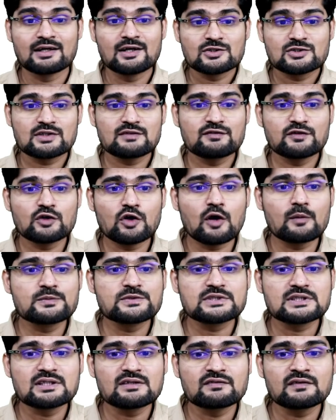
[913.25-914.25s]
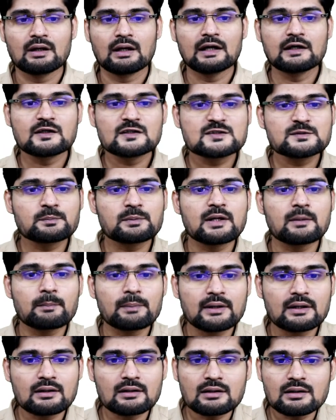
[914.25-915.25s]
So if you observe, it is
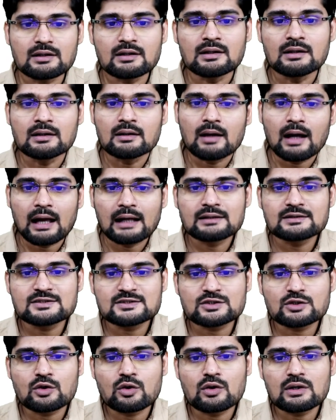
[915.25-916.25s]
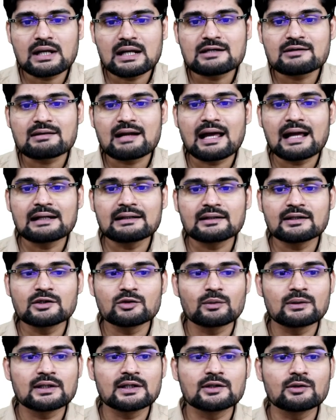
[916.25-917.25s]
prepared and scored and ranked in
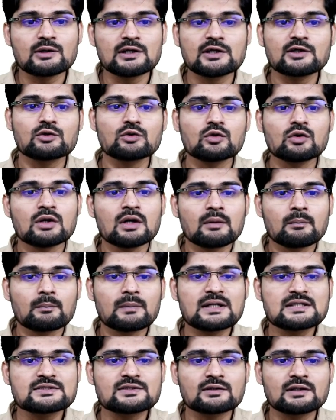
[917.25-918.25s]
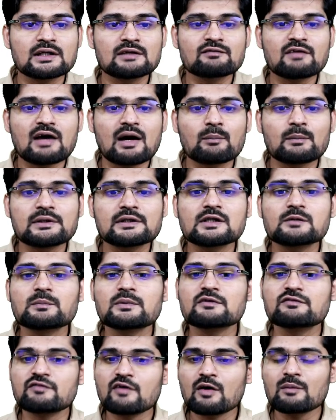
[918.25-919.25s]
2022 based on environmental
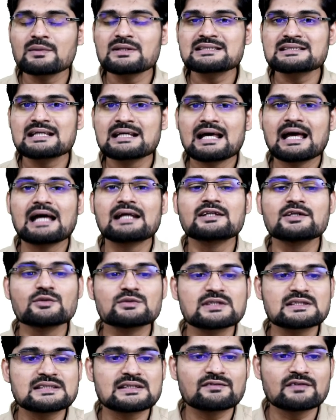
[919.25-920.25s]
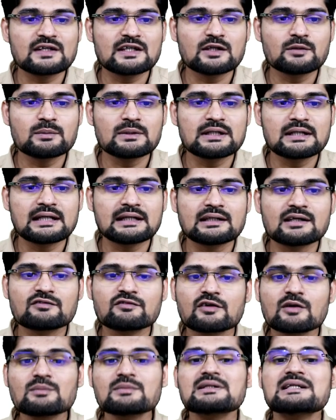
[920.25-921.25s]
performance and uses available data
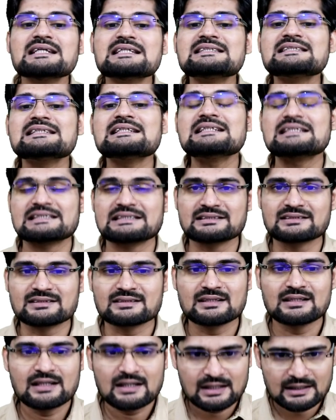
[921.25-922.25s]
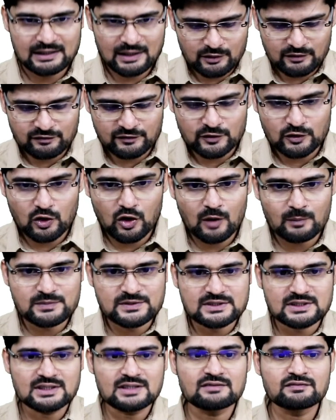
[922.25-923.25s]
from recent year. Now if you
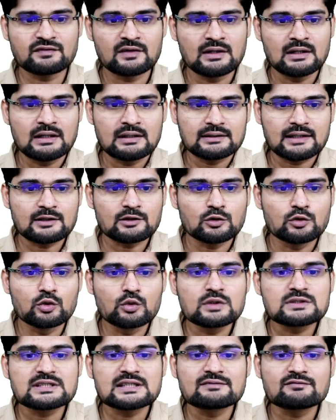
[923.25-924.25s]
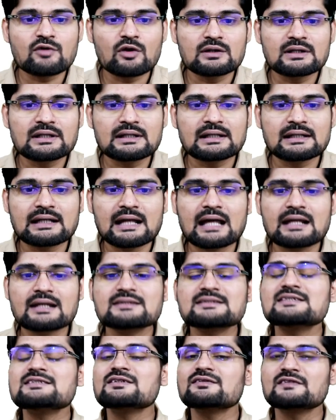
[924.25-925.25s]
observe that who is involved in
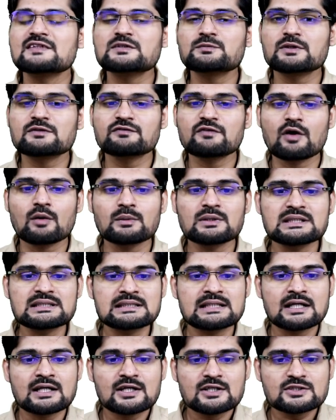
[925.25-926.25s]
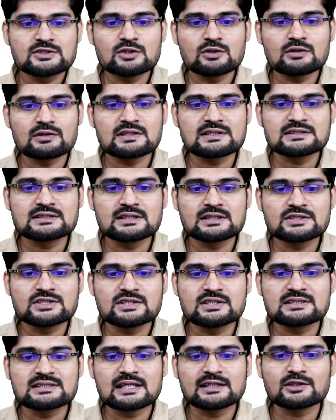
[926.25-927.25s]
analysis of this performance, so
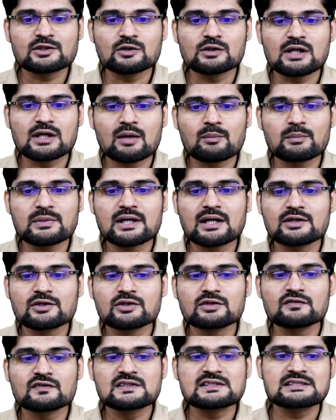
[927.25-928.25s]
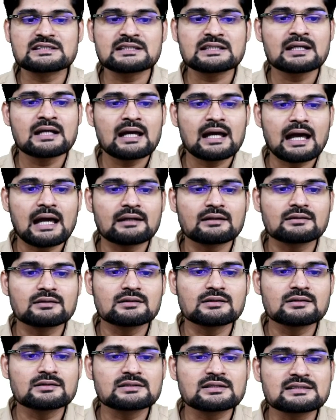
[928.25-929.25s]
researchers at Columbia University and
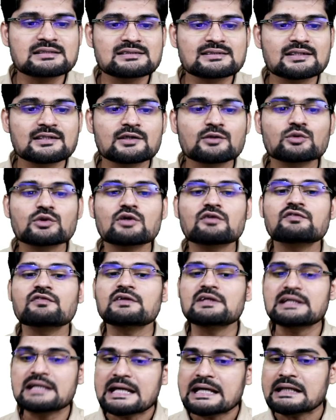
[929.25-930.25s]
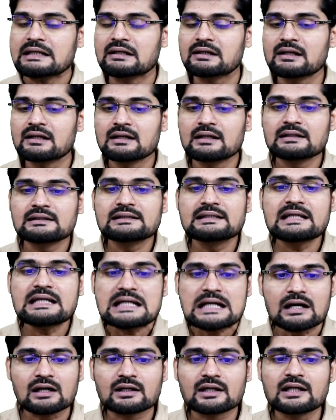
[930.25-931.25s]
Earth Institute of Yale, they
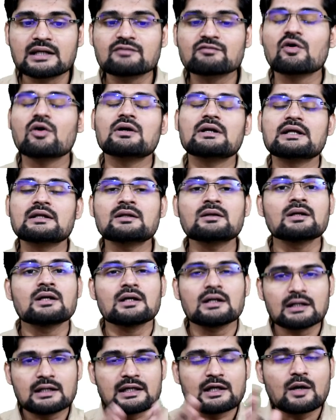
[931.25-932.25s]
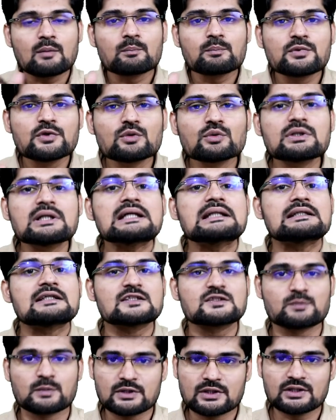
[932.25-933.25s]
are involved in computing
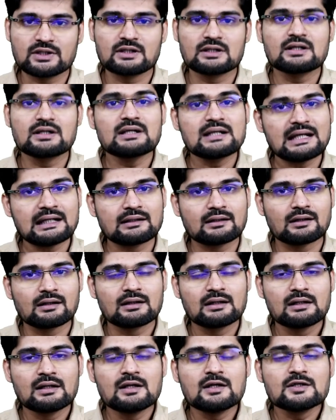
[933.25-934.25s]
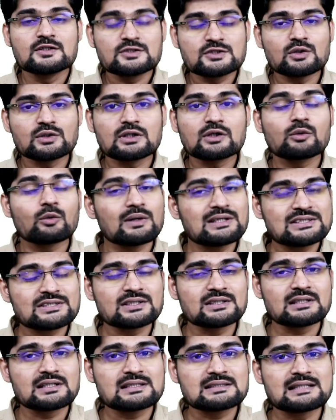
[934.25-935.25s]
this particular data. So the
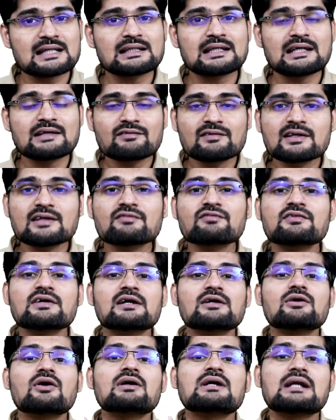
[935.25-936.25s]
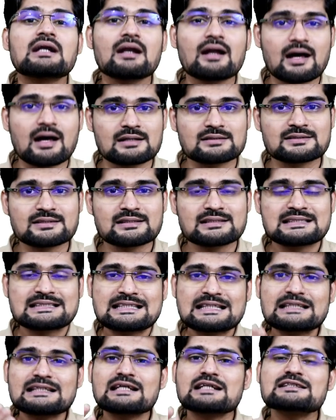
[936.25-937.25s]
question is that even if we are not last, say
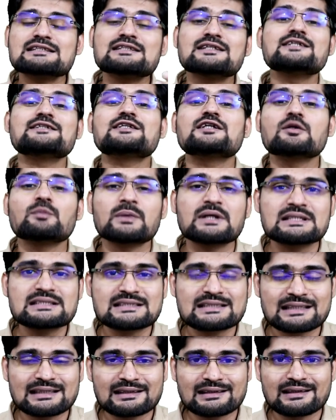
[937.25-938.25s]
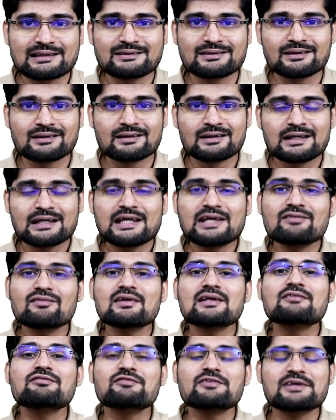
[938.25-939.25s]
there is a discrepancy in data, even
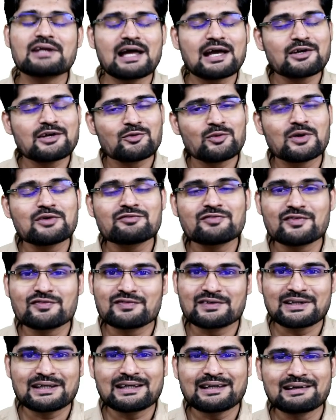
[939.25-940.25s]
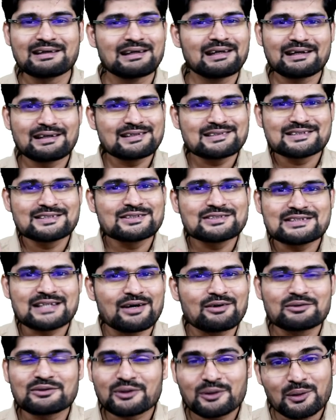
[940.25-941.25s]
if we rank 150, it doesn't
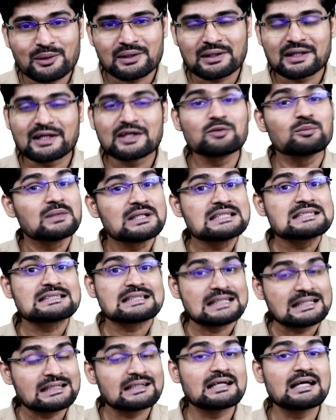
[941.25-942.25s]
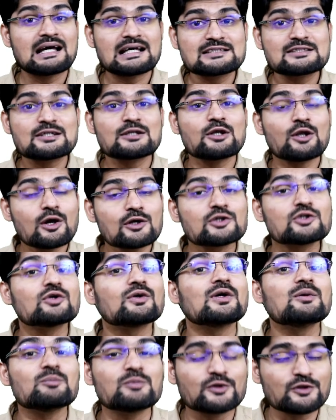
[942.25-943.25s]
sound good. It means India has a lot to
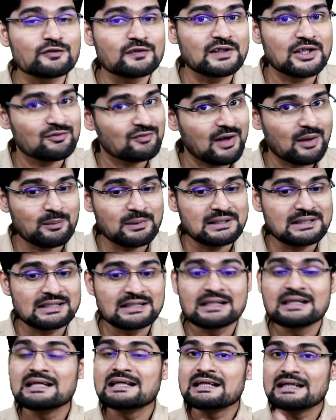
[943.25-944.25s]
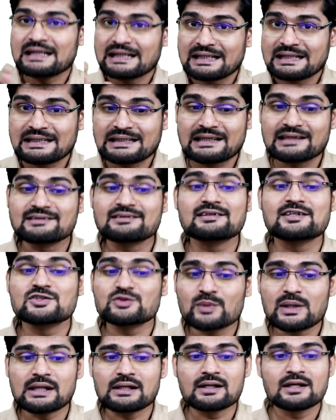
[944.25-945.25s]
improve in environmental indicator as
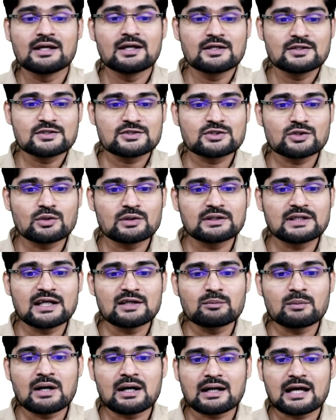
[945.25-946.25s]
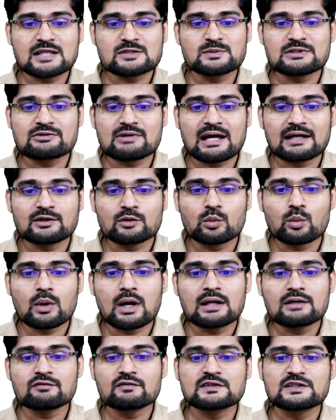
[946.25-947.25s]
well. So Denmark has been ranked
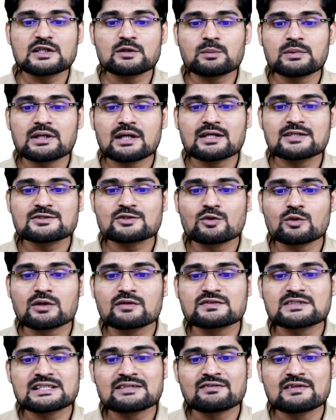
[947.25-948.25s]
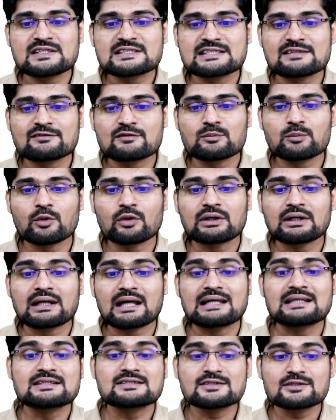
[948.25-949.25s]
1 with EPI score of
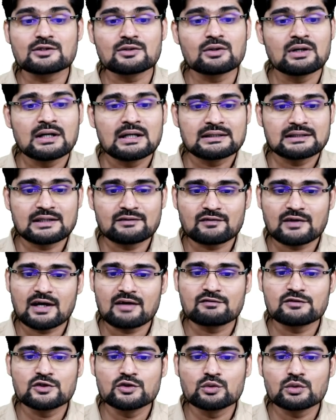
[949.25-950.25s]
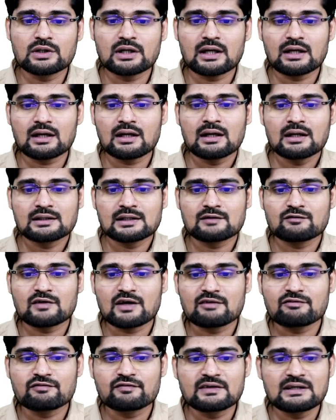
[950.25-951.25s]
77.90. Then we have UK, then we
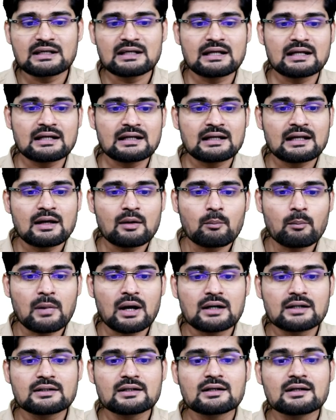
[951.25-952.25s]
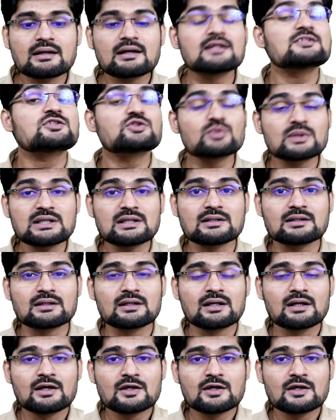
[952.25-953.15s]
have Finland, Malta and Sweden.